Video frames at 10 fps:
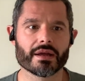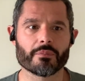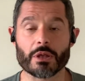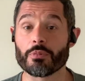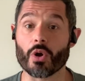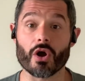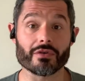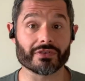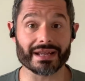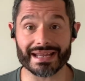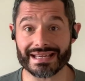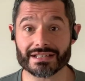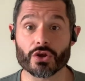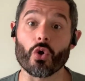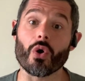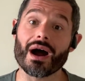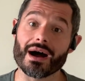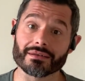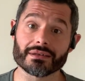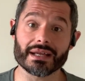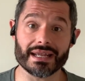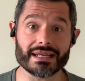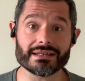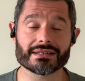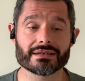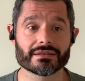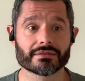People overeat or undereat,